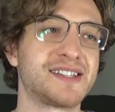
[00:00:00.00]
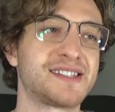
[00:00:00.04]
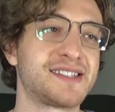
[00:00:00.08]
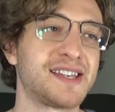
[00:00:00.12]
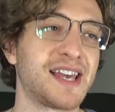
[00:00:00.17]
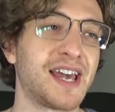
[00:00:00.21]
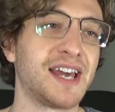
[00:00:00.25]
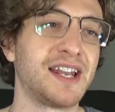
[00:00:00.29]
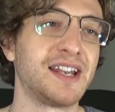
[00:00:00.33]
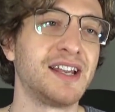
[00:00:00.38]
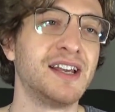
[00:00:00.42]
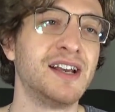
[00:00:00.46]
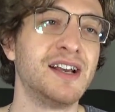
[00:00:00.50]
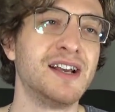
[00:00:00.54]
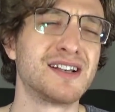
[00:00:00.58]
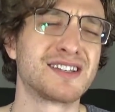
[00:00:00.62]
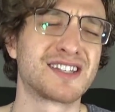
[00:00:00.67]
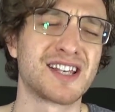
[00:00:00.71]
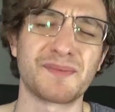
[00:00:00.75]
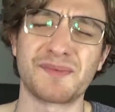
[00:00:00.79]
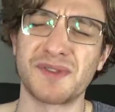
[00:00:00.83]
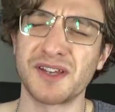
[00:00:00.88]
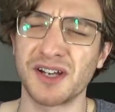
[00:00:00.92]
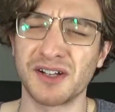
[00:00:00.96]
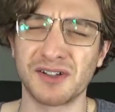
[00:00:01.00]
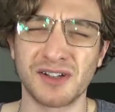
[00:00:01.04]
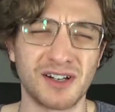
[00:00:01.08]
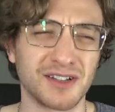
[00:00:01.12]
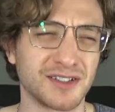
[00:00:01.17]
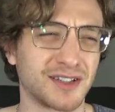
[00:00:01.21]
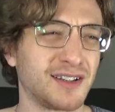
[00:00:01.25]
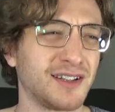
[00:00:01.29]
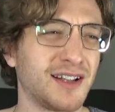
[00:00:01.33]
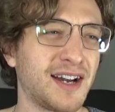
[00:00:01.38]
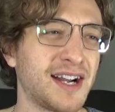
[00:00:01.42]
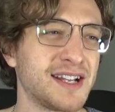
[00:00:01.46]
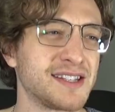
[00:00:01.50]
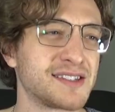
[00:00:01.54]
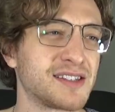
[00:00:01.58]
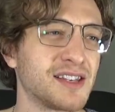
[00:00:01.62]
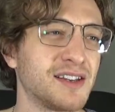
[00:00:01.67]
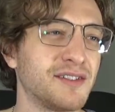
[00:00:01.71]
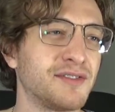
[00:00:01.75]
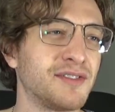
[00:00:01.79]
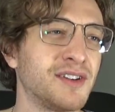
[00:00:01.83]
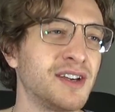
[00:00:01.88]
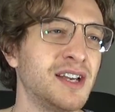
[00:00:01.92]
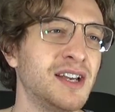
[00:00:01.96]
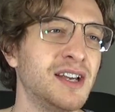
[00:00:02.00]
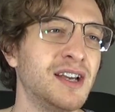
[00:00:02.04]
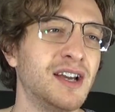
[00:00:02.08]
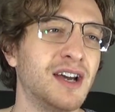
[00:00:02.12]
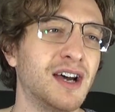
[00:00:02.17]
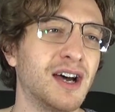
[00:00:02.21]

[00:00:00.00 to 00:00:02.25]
it said something along the lines of